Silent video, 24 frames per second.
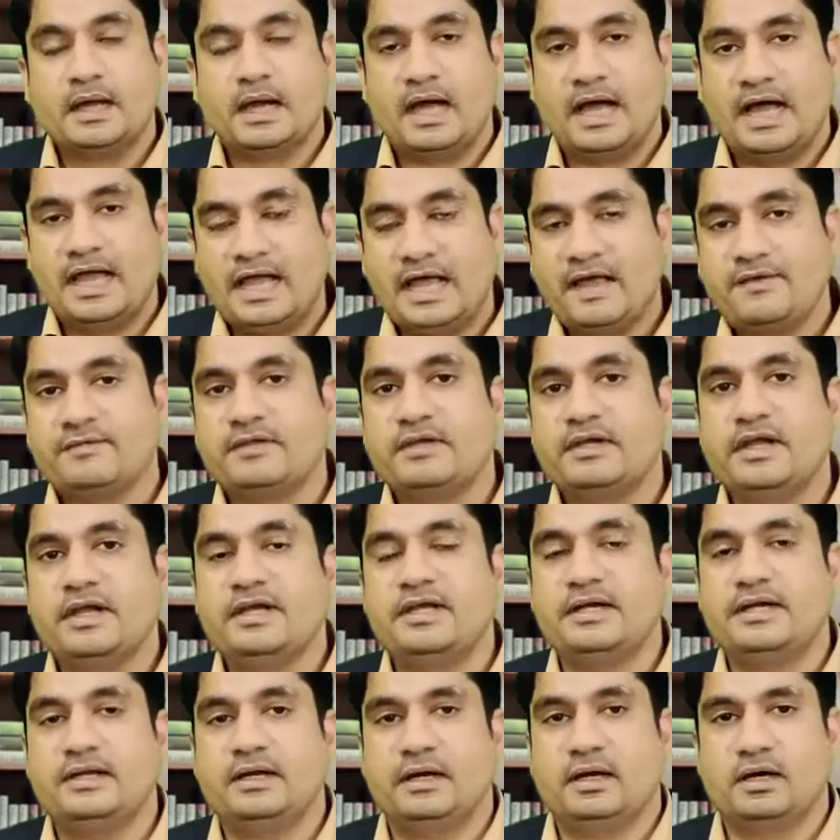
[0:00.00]
I have
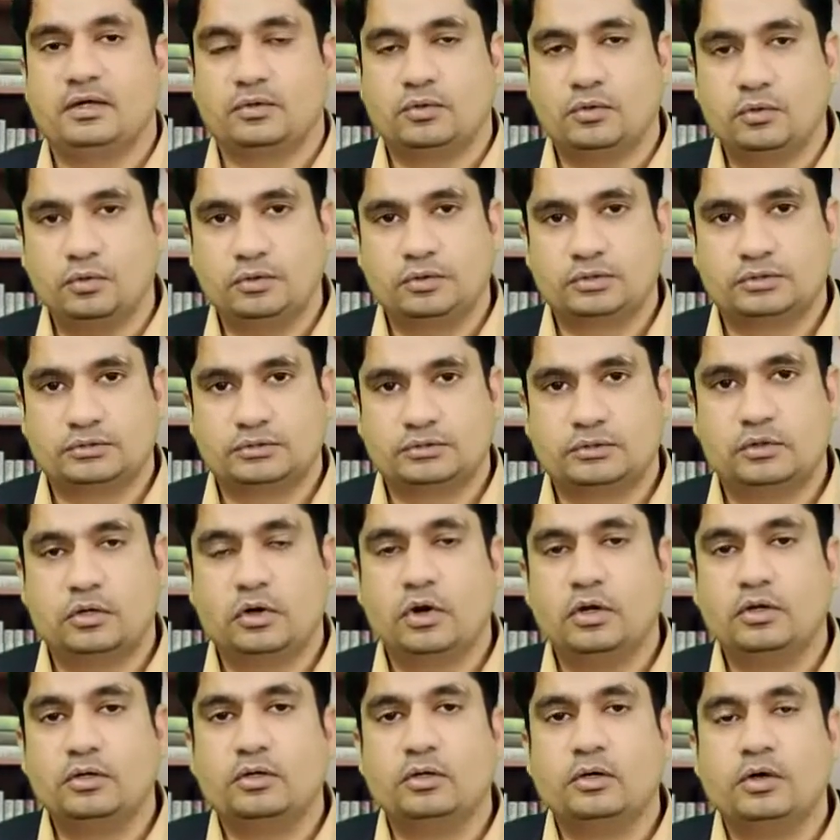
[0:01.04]
created a course
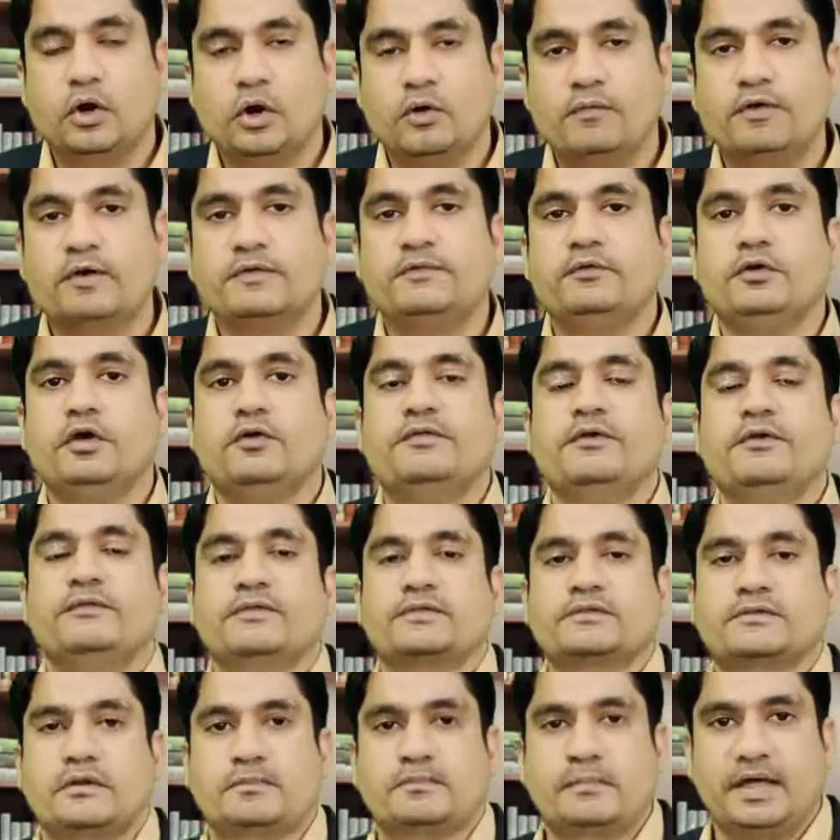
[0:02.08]
on overview of
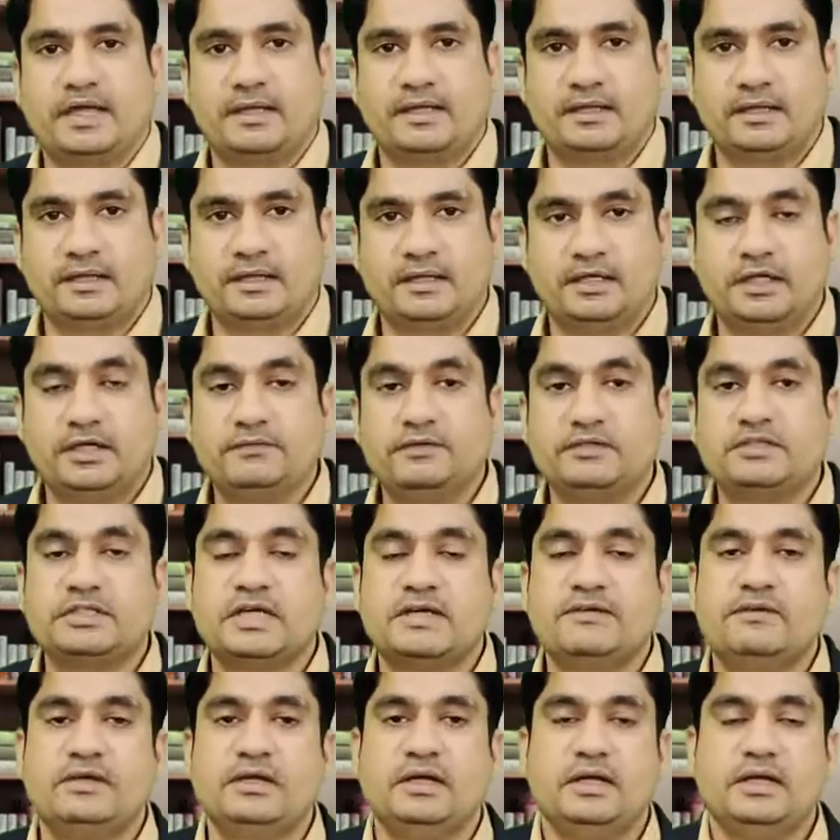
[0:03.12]
investment banking in which
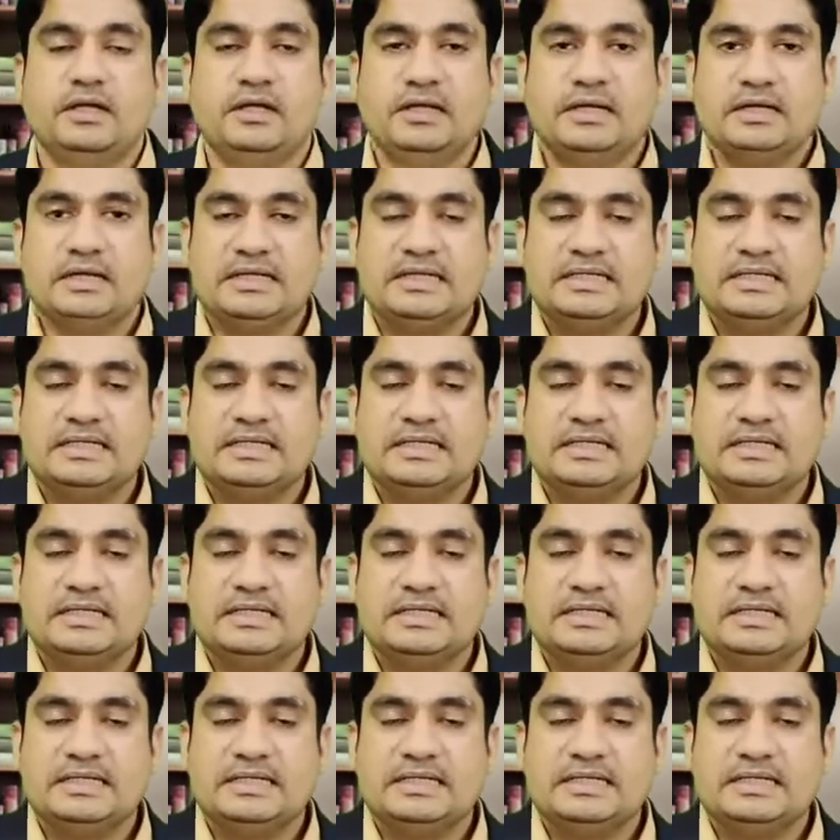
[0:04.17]
I will